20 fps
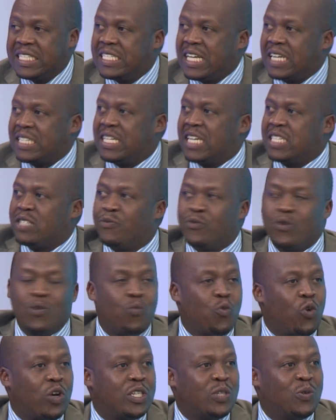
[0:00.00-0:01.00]
that just from
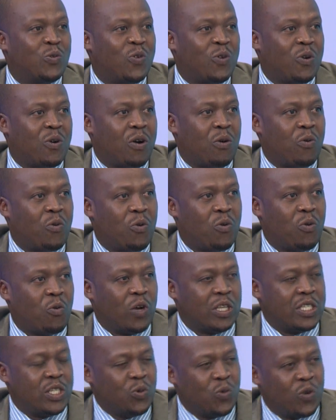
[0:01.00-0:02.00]
watching
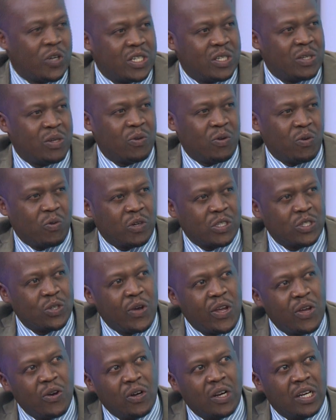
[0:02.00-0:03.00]
what he was
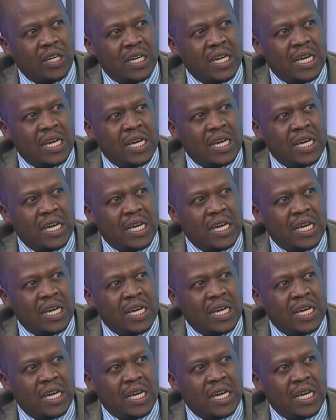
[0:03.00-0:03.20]
going on,